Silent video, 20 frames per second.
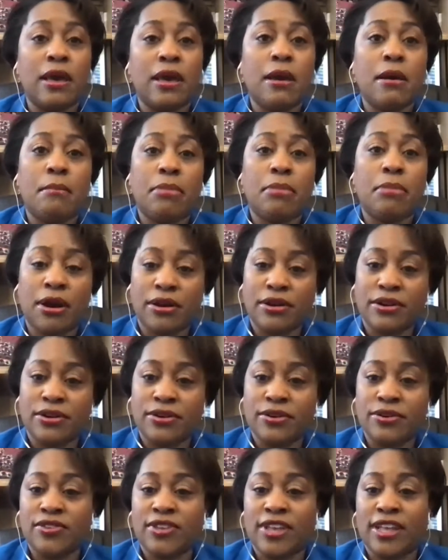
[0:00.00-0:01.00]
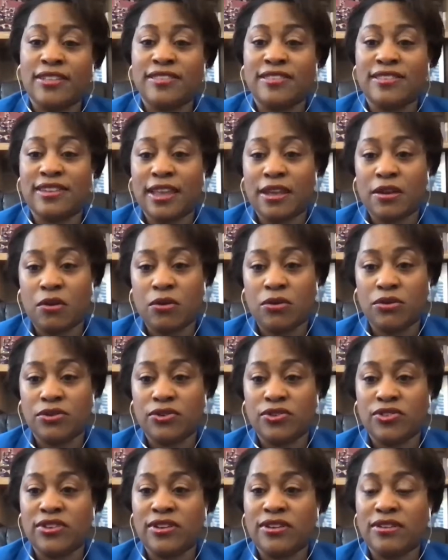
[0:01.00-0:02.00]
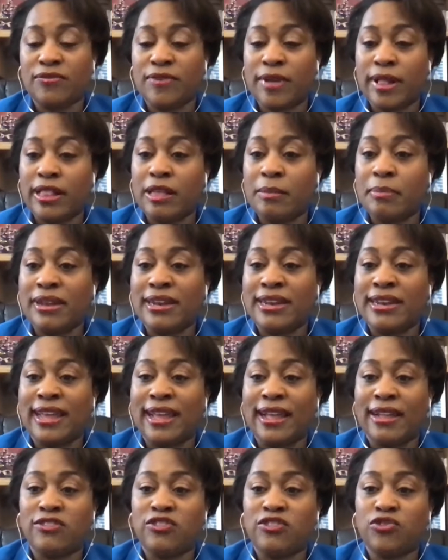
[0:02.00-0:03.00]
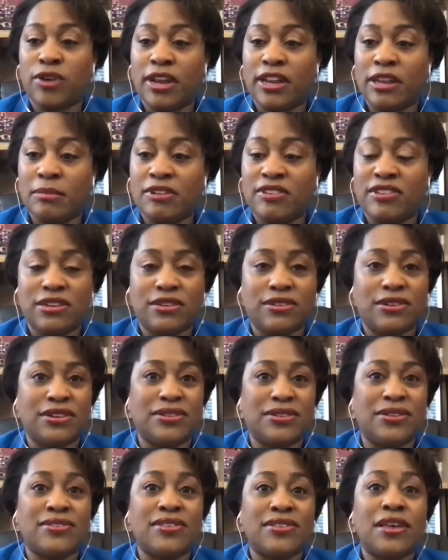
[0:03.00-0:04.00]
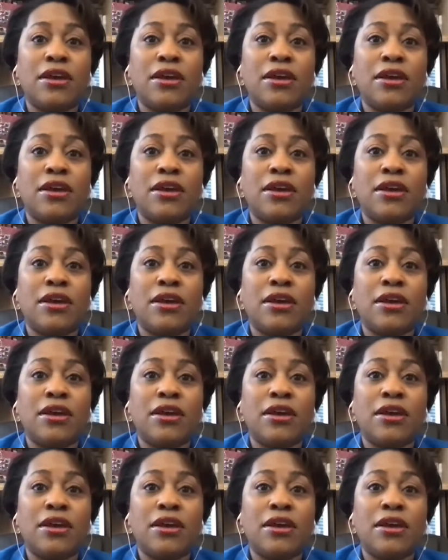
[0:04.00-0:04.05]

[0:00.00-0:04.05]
partners, and stakeholders to develop and enhance training materials